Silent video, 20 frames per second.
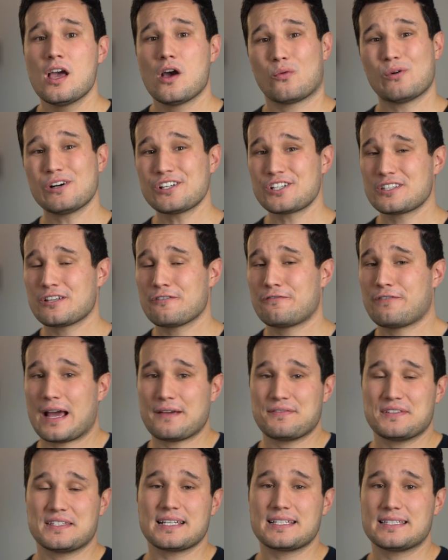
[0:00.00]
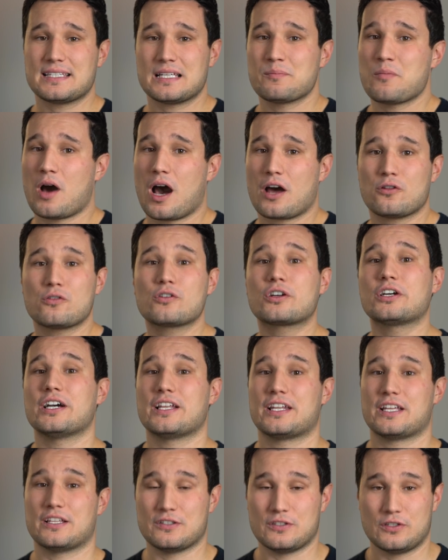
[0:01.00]
which the 560 model
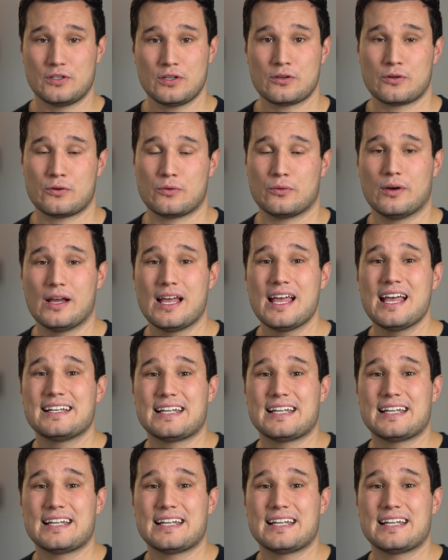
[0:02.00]
couldn't do.